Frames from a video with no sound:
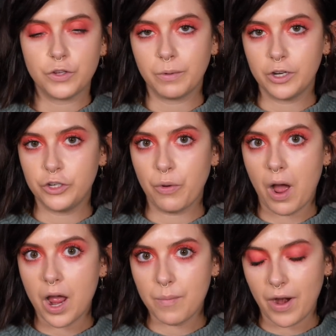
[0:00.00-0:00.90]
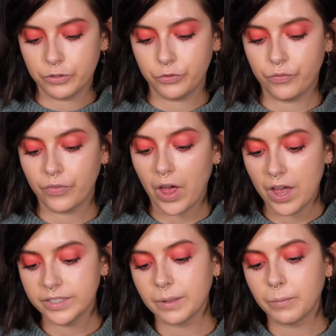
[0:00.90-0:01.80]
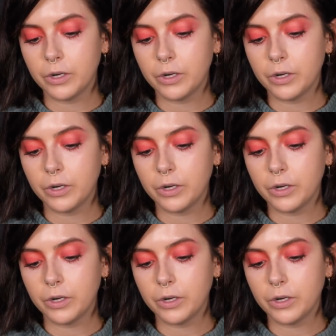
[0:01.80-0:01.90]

So I'm going to do eyebrows first.